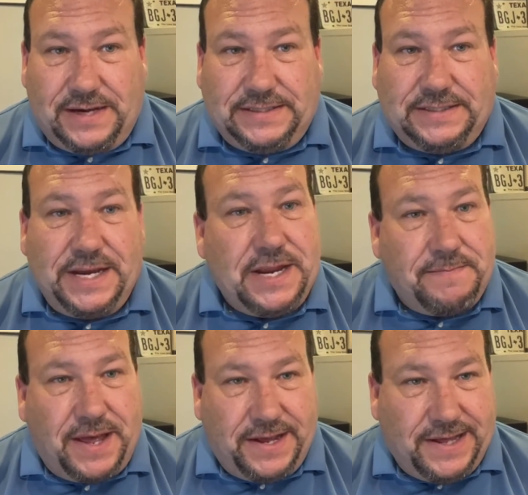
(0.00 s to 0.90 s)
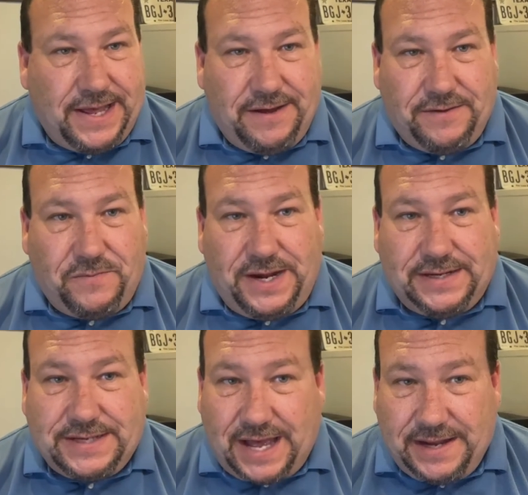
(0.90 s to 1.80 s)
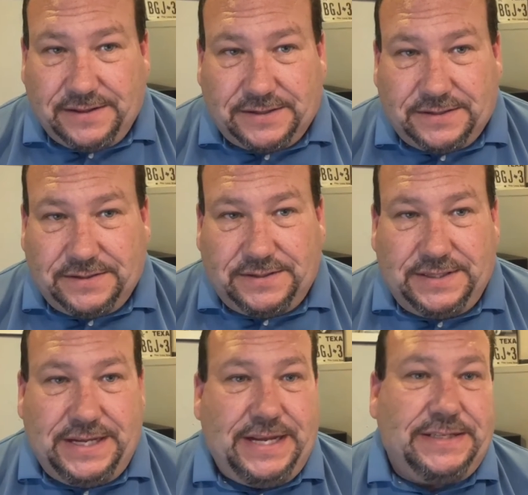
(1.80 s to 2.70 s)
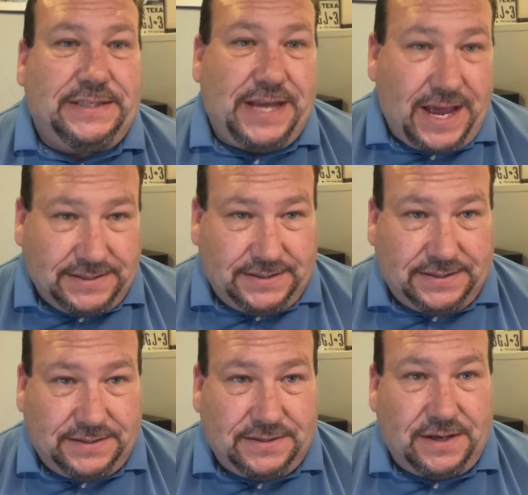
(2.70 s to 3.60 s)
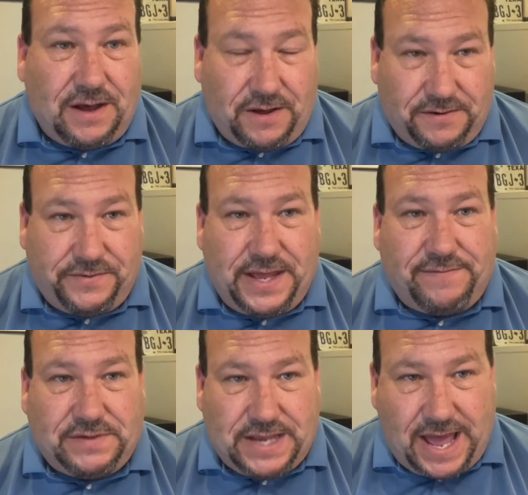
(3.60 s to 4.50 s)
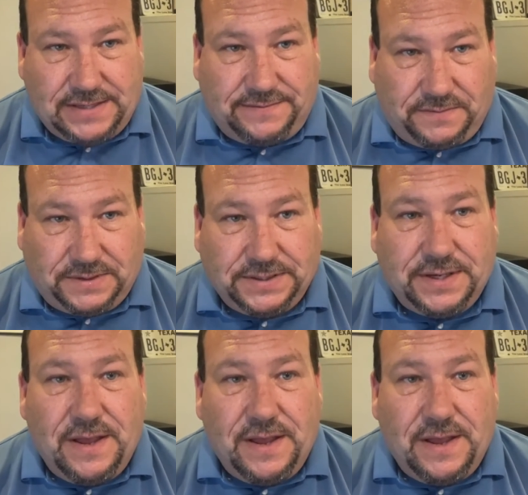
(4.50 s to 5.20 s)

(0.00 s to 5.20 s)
is sending my guy all the way to Tyler to the East Texas Auto Theft Task Force